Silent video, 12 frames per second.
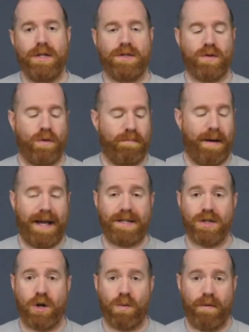So a bike
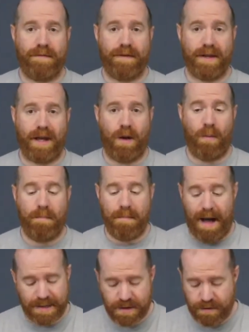dock will fit a
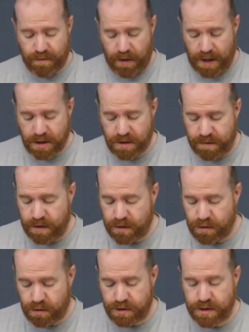massive range of our
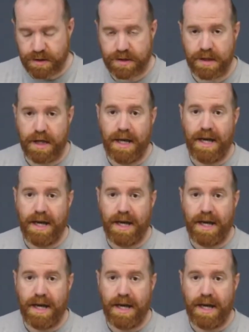torches.